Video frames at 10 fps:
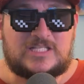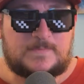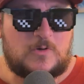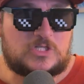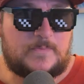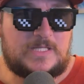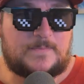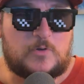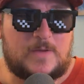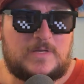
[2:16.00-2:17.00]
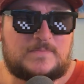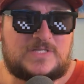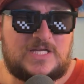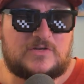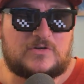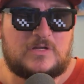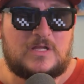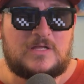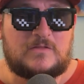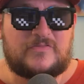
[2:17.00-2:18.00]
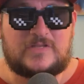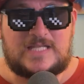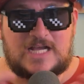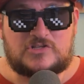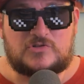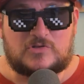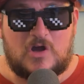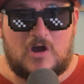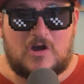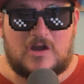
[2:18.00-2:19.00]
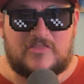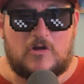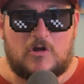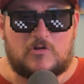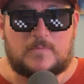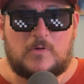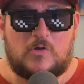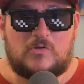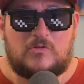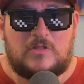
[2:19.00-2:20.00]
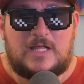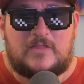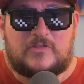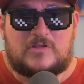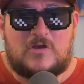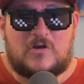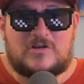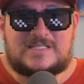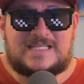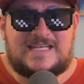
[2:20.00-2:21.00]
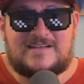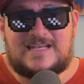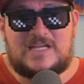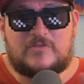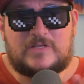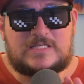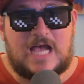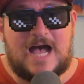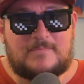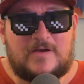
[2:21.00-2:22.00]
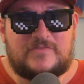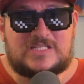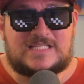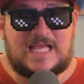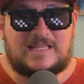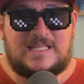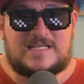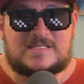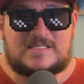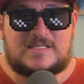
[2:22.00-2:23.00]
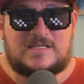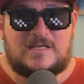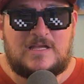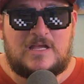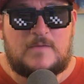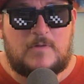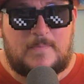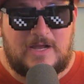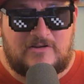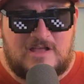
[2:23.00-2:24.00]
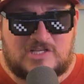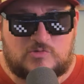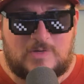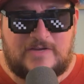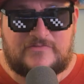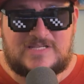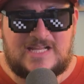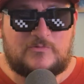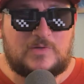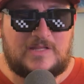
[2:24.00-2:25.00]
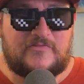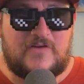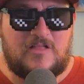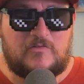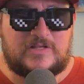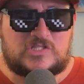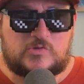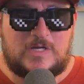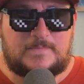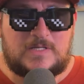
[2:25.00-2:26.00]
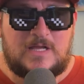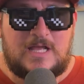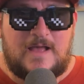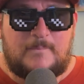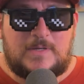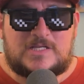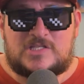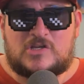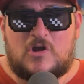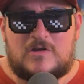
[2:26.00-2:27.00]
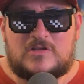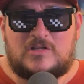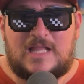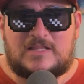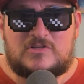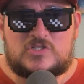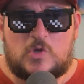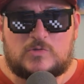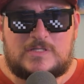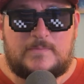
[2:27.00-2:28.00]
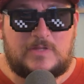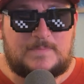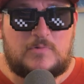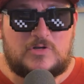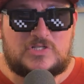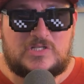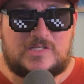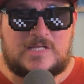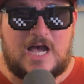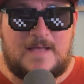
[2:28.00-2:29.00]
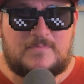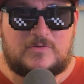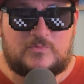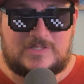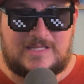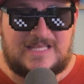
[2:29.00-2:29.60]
That's supposed to be the premium tier, the textured card, the harder pull, the card sitting near the top of the set list. But Paradox Rift didn't really follow that script, because the card collectors ultimately pushed to the top was